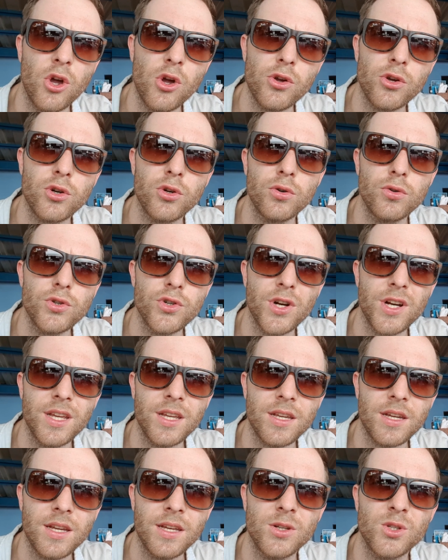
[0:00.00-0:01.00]
no cool
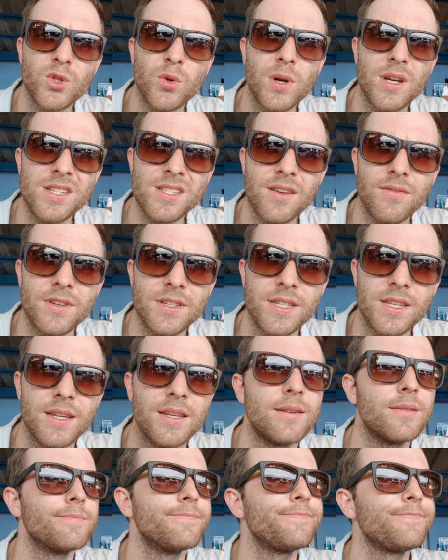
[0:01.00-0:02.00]
drink in 2017.